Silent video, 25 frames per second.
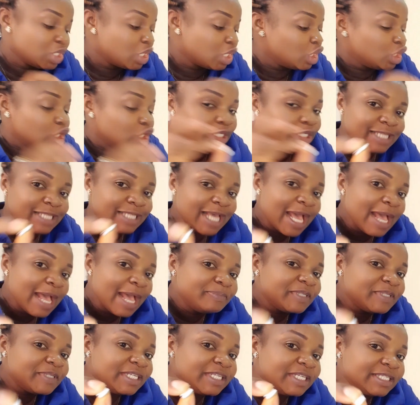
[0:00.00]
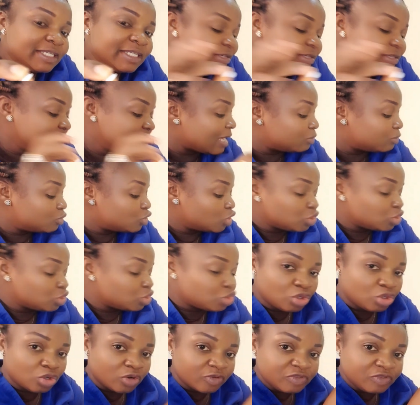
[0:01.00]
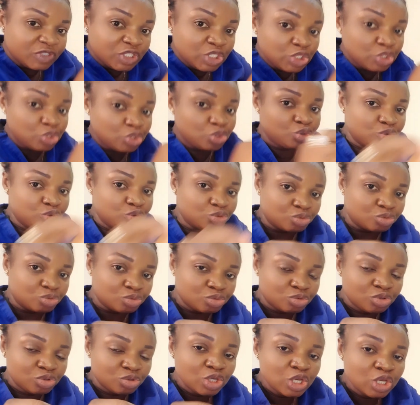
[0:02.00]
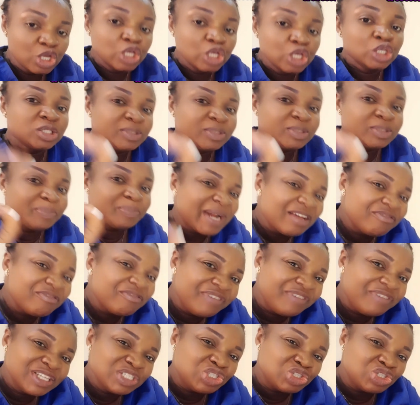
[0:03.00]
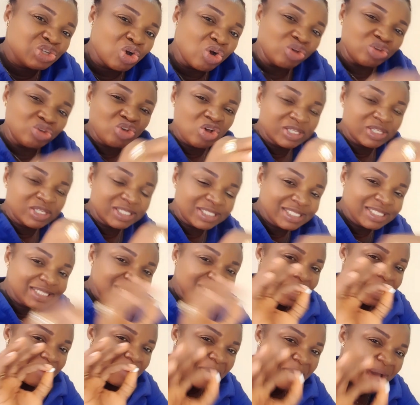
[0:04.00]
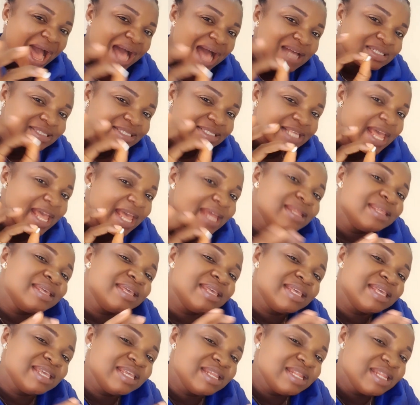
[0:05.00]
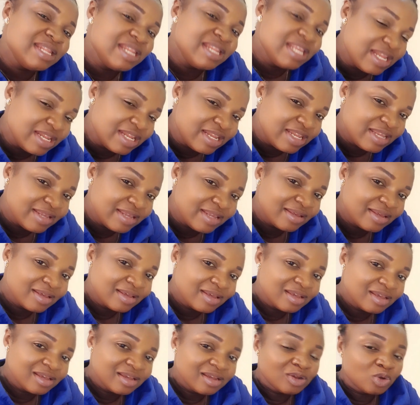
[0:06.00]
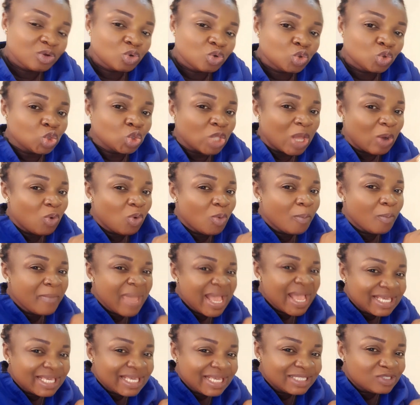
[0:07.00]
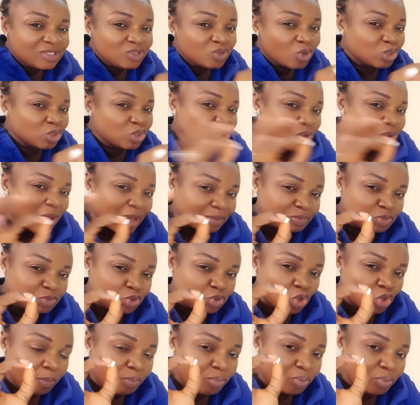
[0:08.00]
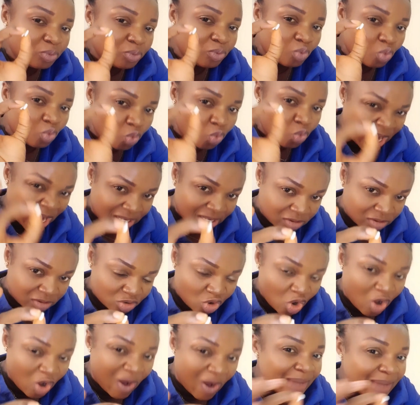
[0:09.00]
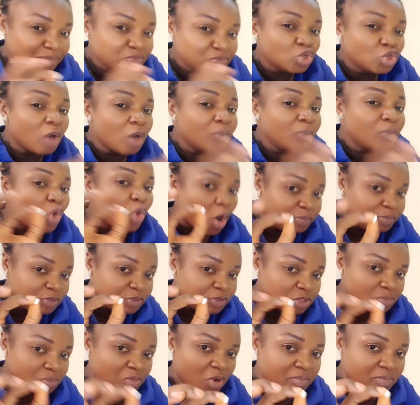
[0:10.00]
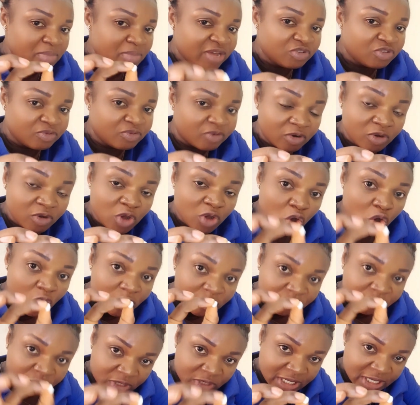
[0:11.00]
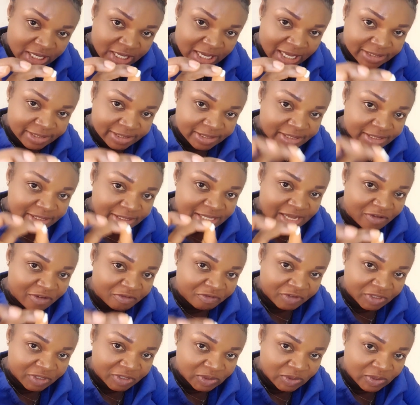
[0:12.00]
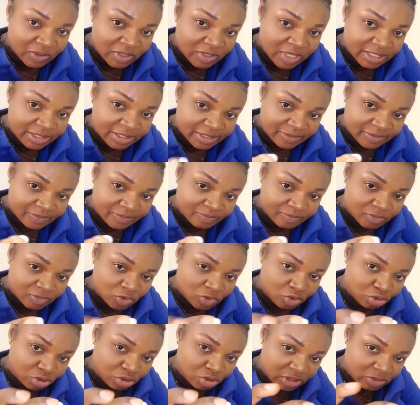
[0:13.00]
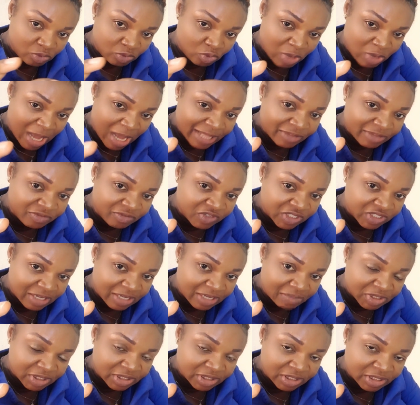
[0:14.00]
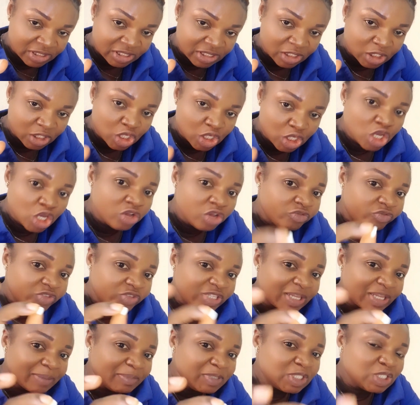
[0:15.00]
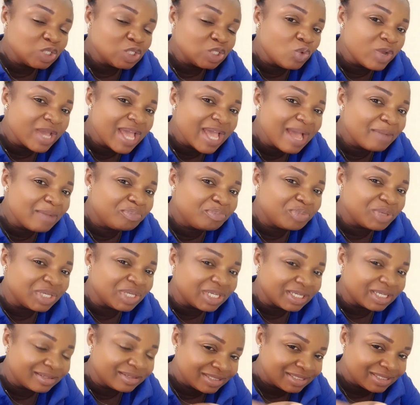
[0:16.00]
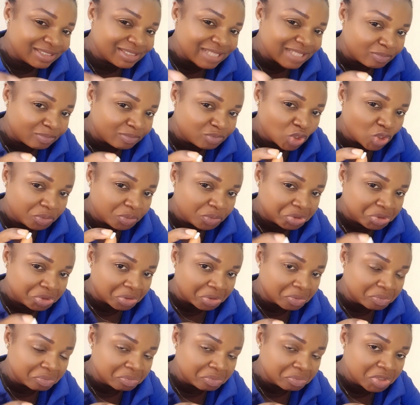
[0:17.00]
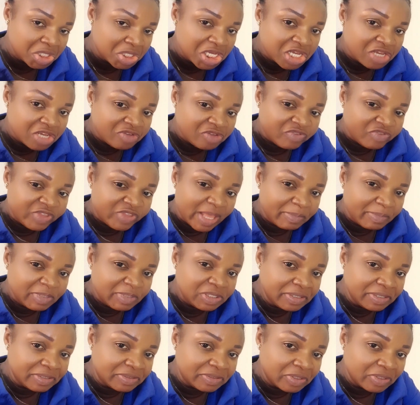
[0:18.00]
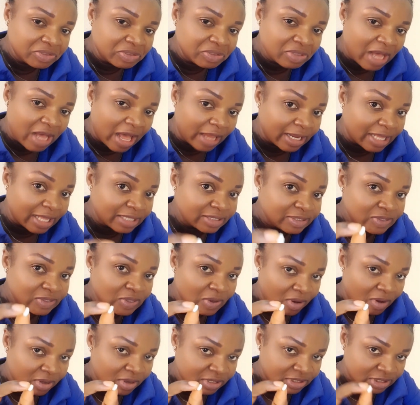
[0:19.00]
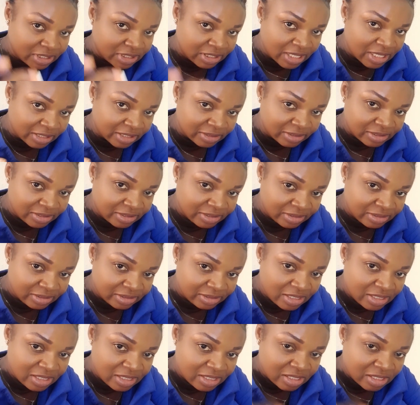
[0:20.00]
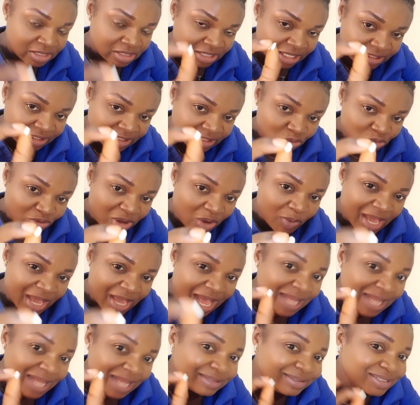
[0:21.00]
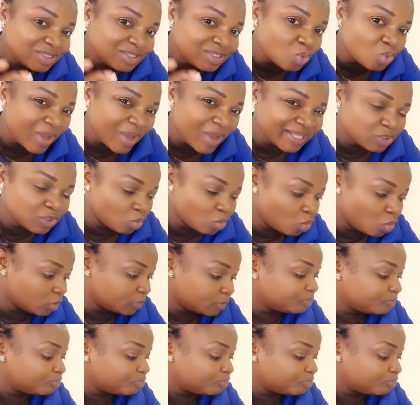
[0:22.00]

It helps increase absorption of these two. Peradventure, your system has any need that will make it not to absorb well or absorb optimum level of folic acid and fesolate, you add vitamin C. Vitamin C will help increase absorption. Vitamin C is also an antioxidant. That is why we add this white one.